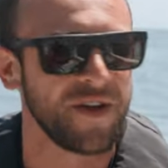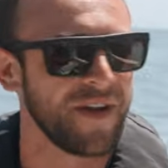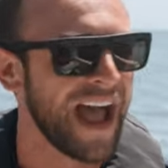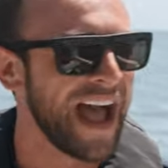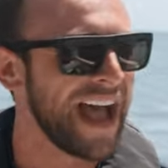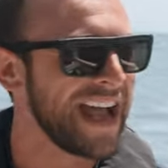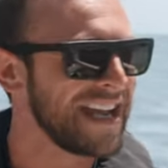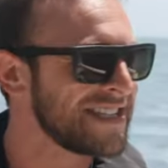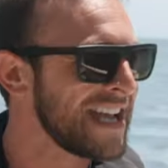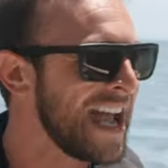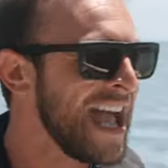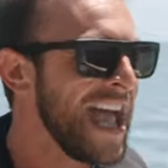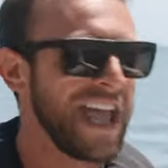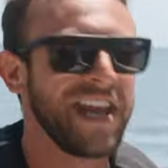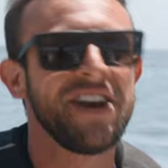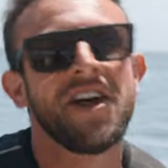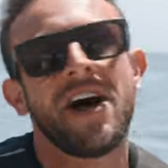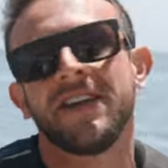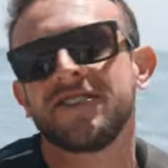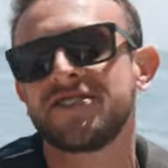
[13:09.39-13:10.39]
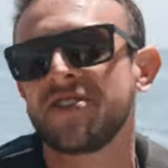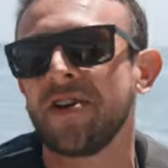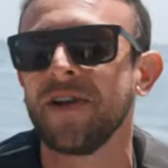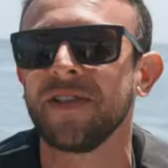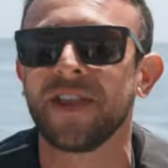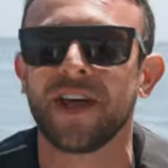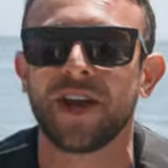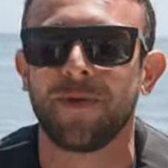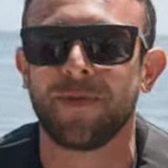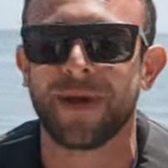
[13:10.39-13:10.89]
guys and also a
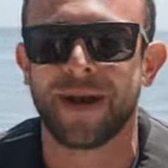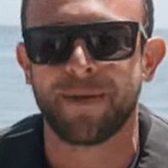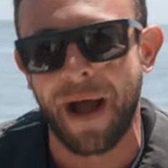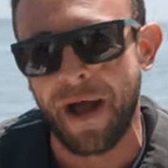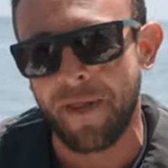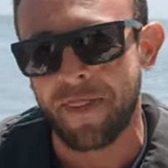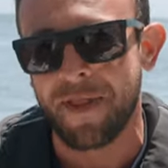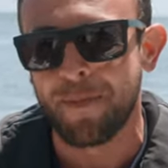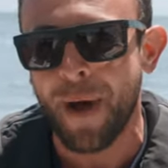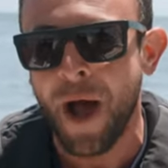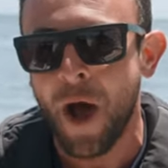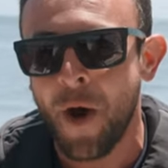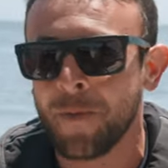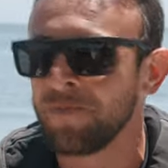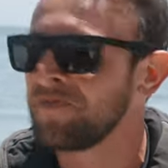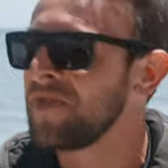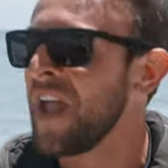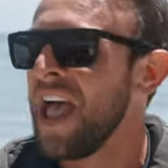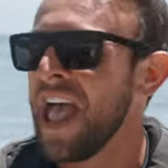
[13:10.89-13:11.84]
little bit about the boat.